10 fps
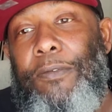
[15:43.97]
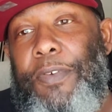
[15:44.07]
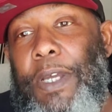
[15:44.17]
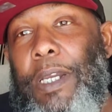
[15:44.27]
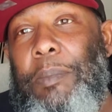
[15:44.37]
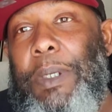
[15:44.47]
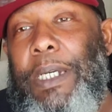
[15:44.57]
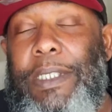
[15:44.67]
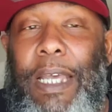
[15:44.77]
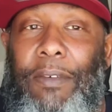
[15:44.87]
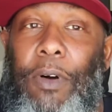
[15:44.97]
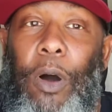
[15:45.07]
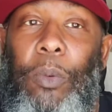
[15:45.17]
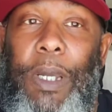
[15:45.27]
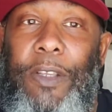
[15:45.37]
feeling because I've
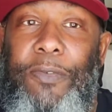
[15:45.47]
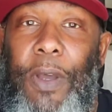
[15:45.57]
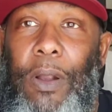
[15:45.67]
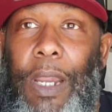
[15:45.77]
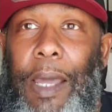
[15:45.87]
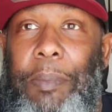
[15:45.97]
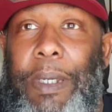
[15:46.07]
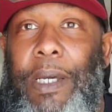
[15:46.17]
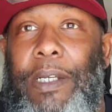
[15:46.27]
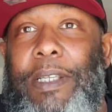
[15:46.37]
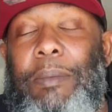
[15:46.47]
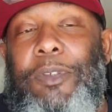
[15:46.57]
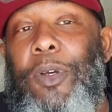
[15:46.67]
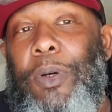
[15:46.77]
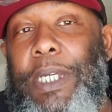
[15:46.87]
always felt like because I'm
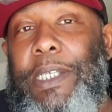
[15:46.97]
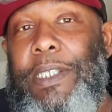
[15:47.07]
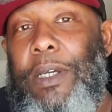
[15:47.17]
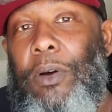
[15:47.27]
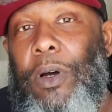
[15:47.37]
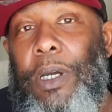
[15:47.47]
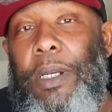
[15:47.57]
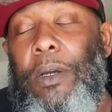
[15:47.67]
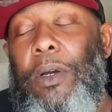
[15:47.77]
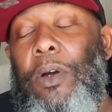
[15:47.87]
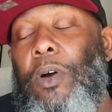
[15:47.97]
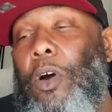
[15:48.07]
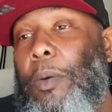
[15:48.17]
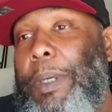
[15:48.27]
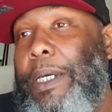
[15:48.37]
so easygoing,
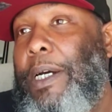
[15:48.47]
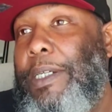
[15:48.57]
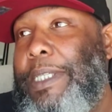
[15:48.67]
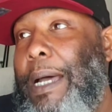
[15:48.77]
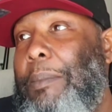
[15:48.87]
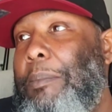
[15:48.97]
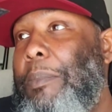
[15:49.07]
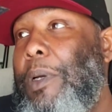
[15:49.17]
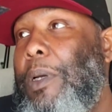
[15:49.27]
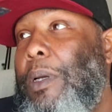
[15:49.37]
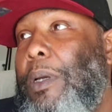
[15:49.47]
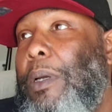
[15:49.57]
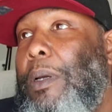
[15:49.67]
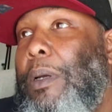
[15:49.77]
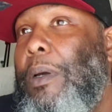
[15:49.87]
or because I'm
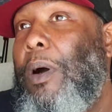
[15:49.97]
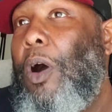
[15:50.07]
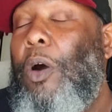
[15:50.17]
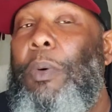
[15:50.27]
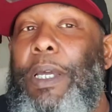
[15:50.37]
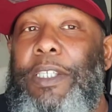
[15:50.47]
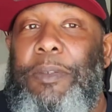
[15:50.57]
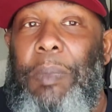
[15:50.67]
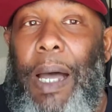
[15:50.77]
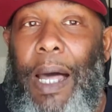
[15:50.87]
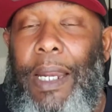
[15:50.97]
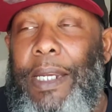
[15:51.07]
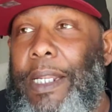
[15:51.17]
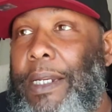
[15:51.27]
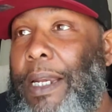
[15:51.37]
always
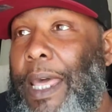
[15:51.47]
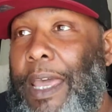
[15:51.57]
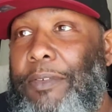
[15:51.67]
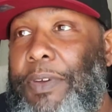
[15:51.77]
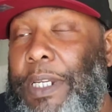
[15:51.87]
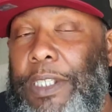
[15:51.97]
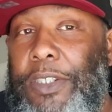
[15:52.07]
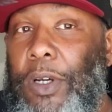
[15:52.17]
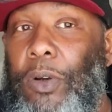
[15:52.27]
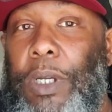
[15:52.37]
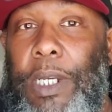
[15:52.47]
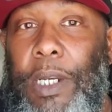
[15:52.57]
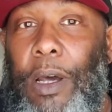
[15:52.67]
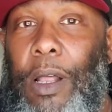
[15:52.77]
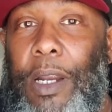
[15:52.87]
smiling and laughing and joking
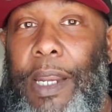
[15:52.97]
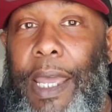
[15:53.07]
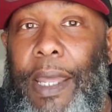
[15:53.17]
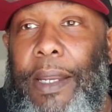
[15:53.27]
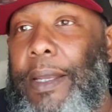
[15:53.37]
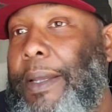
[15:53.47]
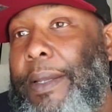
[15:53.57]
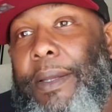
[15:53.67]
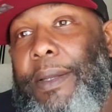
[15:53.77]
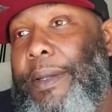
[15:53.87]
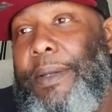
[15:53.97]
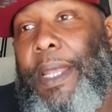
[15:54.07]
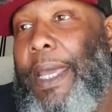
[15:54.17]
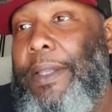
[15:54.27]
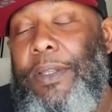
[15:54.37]
and all of that,
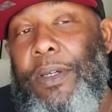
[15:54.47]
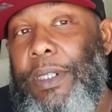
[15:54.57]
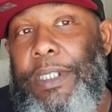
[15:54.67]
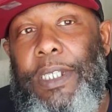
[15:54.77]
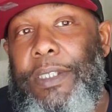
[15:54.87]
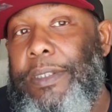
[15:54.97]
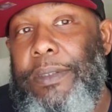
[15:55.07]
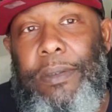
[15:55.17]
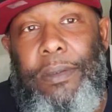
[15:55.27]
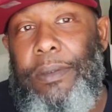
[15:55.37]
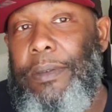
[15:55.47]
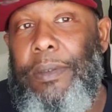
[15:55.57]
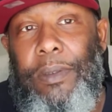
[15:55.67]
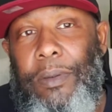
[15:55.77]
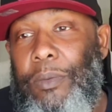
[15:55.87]
that you could just
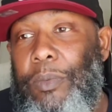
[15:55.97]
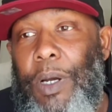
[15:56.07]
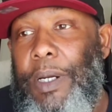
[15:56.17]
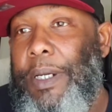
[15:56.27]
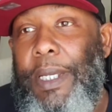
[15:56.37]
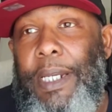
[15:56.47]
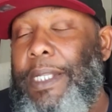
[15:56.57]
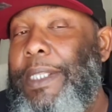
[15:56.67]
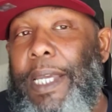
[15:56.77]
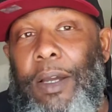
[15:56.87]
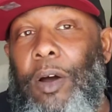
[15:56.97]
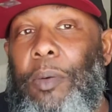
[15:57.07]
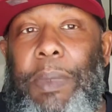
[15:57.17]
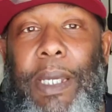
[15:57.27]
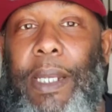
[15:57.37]
run anything
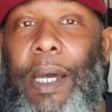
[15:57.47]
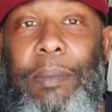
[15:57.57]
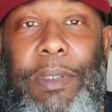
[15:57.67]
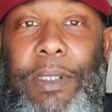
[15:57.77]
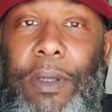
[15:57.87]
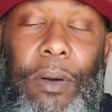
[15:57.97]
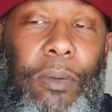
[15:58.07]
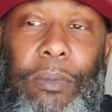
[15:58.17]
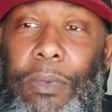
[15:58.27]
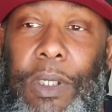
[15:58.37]
on me and I'm just gonna,